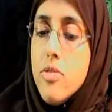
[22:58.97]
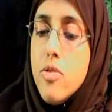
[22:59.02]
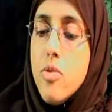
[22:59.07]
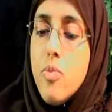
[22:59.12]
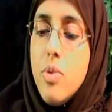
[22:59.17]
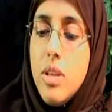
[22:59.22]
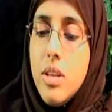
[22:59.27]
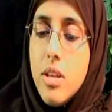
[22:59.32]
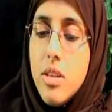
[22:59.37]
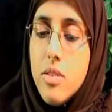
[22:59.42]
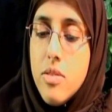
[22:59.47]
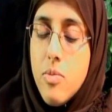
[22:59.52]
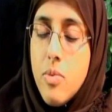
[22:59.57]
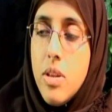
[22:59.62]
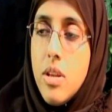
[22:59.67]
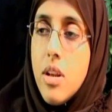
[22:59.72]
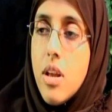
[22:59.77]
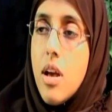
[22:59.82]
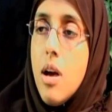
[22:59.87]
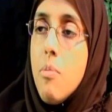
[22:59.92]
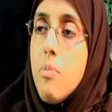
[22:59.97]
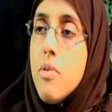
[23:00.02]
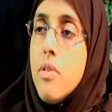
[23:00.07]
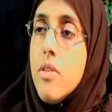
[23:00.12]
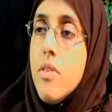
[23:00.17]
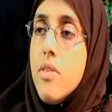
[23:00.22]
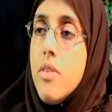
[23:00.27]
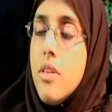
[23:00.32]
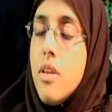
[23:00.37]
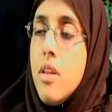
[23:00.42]
So we did a couple
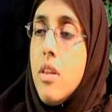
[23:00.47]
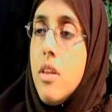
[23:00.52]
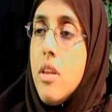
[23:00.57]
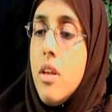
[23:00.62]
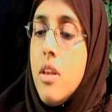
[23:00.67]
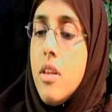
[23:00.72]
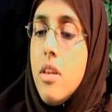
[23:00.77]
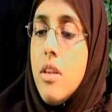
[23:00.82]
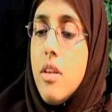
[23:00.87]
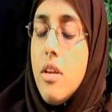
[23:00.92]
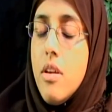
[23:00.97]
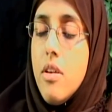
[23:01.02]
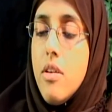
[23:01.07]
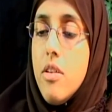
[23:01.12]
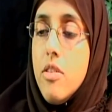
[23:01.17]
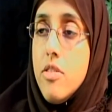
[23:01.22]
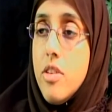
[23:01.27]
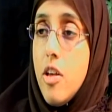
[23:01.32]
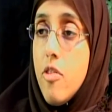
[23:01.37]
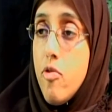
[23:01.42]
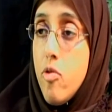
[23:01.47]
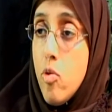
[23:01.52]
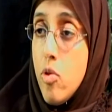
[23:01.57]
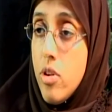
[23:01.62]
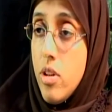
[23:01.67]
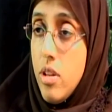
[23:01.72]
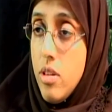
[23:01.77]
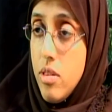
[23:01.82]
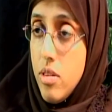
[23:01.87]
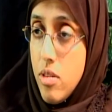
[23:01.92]
in South
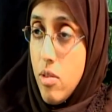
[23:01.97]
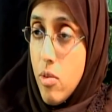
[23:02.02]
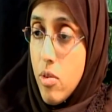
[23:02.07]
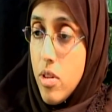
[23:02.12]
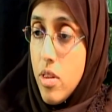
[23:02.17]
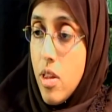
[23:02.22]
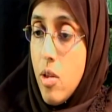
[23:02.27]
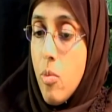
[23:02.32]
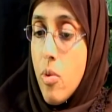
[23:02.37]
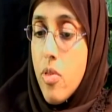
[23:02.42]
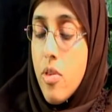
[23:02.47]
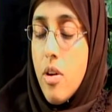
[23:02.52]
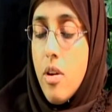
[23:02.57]
Florida locally with